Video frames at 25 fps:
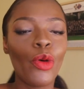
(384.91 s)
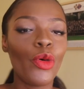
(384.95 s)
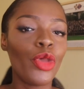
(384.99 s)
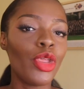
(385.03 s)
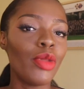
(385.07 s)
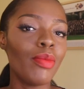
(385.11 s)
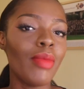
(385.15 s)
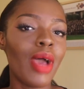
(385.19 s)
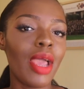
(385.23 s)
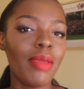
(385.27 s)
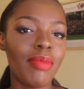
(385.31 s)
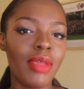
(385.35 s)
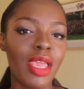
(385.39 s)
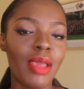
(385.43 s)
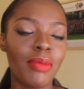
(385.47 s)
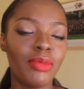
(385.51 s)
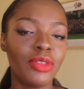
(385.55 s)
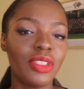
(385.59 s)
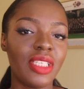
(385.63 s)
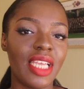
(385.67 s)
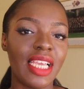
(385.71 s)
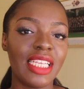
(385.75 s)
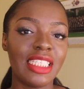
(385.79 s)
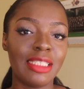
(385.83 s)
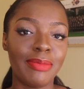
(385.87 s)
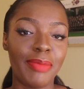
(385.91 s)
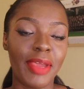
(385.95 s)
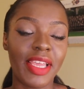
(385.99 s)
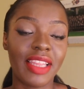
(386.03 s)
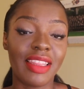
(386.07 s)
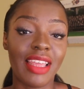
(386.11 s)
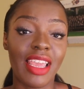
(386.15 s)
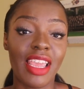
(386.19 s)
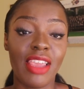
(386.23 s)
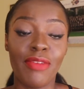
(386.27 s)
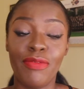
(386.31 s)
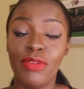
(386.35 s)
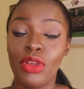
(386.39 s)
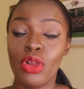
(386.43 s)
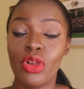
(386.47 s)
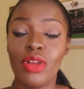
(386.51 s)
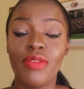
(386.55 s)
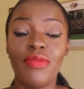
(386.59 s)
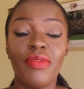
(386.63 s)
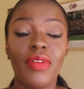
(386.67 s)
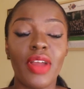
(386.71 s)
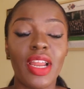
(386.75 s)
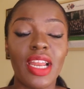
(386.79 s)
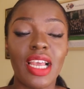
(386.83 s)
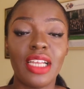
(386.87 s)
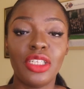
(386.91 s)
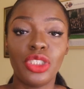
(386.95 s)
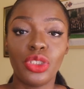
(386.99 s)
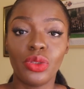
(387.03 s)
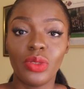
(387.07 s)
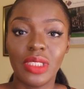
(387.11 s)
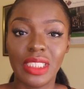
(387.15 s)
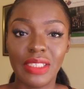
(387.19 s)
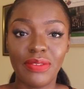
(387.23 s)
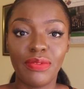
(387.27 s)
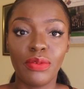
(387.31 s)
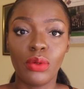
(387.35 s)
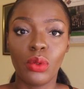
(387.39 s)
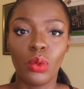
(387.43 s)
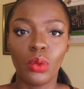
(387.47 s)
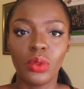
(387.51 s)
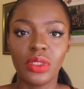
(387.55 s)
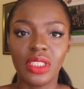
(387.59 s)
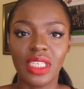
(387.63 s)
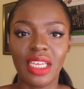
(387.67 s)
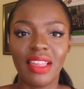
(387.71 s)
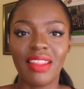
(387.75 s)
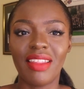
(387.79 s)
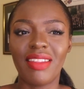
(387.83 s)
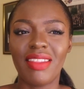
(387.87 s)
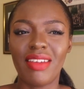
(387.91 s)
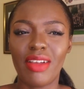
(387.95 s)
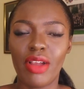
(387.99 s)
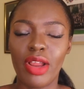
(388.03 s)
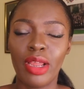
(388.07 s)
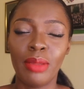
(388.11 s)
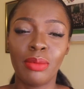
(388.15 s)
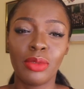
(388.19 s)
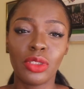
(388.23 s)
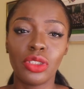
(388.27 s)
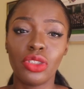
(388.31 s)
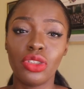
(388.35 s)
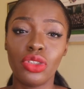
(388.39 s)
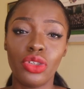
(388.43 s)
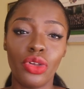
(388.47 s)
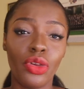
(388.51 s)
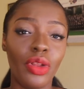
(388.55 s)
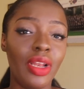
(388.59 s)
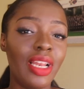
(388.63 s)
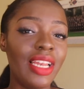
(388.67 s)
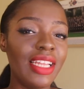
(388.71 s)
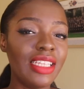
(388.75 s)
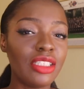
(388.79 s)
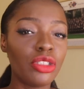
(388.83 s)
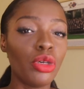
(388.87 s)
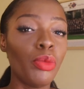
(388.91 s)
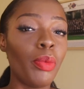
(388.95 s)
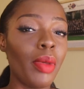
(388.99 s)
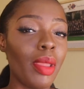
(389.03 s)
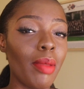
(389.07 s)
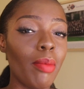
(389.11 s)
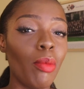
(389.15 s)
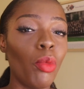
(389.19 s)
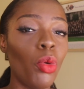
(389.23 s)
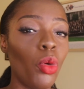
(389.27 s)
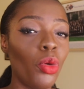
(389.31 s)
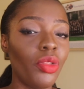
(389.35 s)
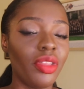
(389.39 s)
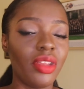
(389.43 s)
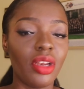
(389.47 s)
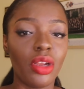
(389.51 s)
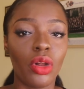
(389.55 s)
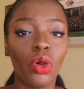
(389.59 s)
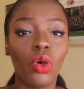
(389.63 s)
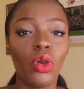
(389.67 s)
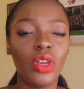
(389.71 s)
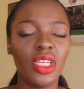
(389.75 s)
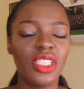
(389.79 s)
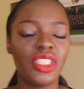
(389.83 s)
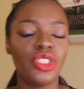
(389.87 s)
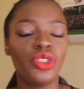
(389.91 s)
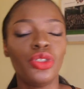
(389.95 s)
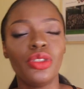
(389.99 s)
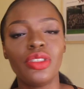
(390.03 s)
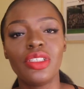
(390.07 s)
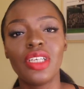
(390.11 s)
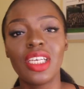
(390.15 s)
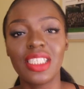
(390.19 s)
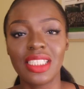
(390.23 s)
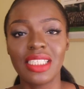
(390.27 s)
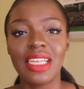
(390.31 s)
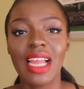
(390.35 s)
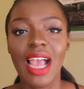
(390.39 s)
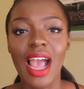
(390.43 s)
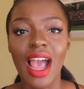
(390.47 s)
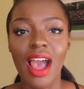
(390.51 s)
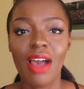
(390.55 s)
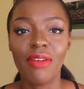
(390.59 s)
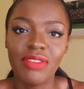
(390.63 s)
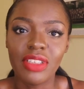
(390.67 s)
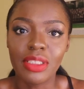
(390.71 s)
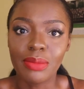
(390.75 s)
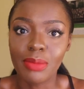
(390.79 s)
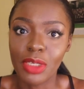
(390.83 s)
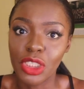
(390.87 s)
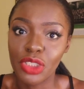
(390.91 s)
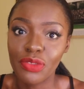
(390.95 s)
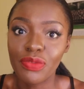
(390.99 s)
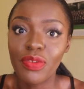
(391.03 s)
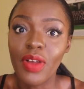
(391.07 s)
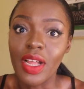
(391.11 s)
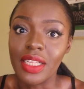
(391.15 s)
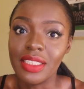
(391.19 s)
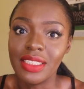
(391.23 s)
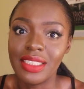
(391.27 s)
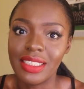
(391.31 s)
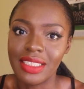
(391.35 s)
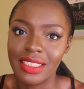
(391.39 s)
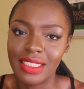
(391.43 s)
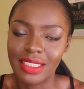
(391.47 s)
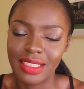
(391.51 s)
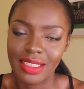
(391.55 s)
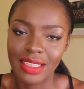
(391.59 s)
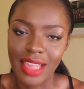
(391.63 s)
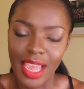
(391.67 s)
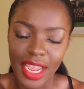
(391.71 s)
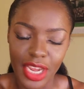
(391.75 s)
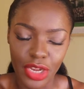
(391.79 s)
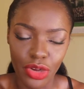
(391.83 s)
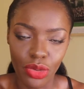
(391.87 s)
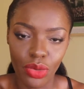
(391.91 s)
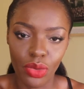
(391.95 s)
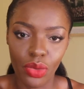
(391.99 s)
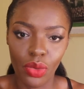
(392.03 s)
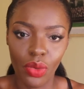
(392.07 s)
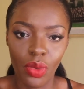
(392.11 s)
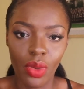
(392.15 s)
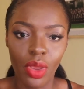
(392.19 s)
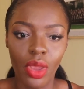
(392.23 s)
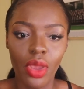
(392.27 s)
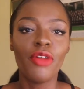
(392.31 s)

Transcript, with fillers: Or you might be able to expect that if you're in financial difficulty that they're able to do a little bit more than a college who doesn't have as much funds as they do.